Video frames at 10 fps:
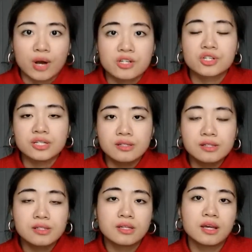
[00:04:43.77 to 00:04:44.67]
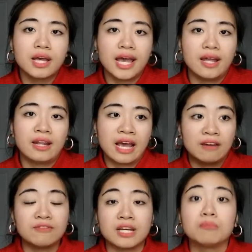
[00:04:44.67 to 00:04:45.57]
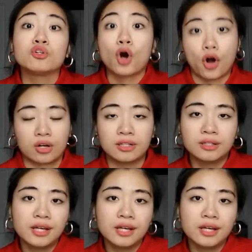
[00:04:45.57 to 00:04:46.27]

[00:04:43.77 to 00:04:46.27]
questions and have them talk.